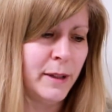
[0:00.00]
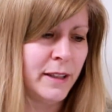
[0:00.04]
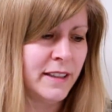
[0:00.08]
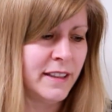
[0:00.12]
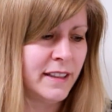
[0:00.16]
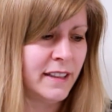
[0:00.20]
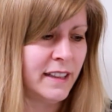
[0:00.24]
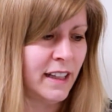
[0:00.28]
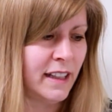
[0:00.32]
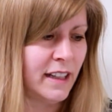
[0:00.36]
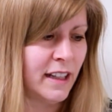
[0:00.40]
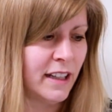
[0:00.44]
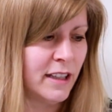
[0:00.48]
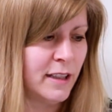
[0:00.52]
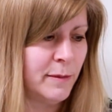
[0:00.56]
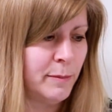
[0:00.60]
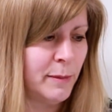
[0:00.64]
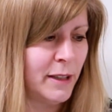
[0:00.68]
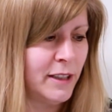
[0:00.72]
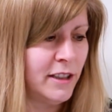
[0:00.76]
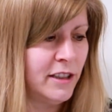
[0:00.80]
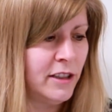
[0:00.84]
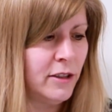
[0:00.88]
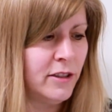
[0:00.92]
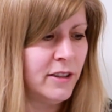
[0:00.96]
skittish,
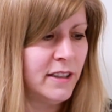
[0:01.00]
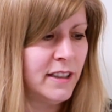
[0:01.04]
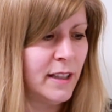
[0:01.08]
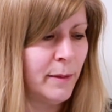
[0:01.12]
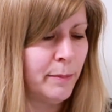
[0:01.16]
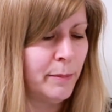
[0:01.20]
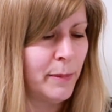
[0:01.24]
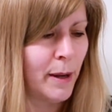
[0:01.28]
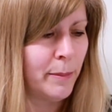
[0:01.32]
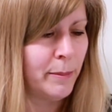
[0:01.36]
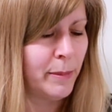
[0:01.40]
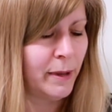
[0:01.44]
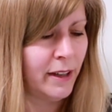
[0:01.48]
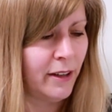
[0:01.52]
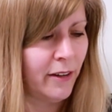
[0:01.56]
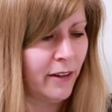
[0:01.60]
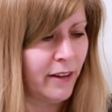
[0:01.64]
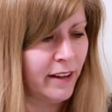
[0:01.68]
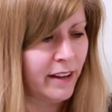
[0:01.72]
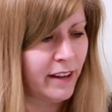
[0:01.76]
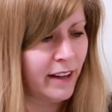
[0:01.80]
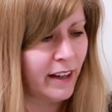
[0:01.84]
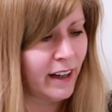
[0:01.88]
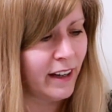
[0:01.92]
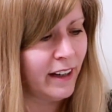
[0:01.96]
but she'll step up and
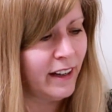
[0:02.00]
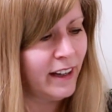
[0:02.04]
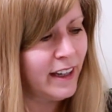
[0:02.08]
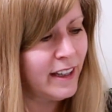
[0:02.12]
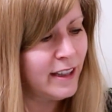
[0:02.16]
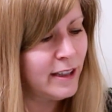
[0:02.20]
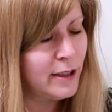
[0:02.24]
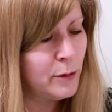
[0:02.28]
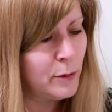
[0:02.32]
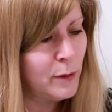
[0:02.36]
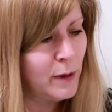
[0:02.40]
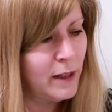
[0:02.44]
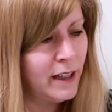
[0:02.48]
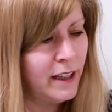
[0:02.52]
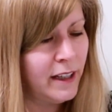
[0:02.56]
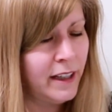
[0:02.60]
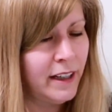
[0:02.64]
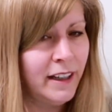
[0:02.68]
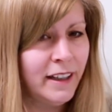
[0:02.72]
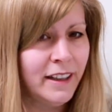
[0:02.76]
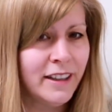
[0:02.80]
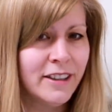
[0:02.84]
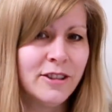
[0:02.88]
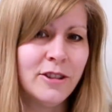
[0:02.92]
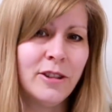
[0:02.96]
everything. Hey,
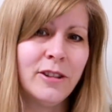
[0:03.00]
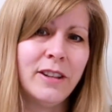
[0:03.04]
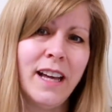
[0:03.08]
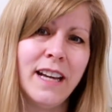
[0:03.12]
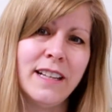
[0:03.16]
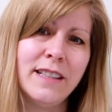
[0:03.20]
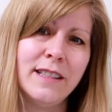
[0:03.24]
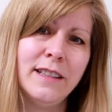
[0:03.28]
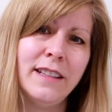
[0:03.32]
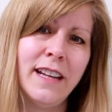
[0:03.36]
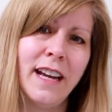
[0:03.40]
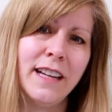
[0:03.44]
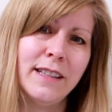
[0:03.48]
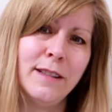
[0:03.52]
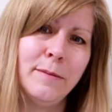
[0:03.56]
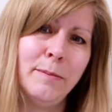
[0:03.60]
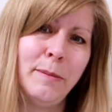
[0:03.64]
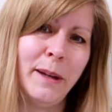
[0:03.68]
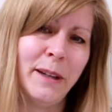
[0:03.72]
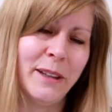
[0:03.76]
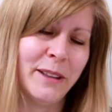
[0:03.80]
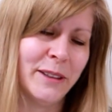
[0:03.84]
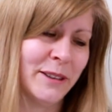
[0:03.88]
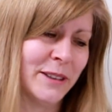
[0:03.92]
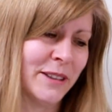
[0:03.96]
sweetie. So that's
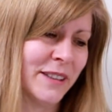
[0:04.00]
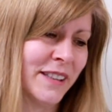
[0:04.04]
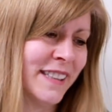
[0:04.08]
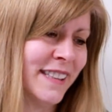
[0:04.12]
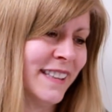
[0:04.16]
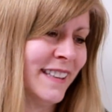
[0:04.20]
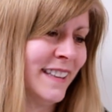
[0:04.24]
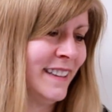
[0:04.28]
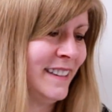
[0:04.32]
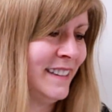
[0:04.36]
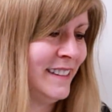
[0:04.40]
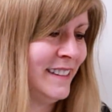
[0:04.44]
Pickles.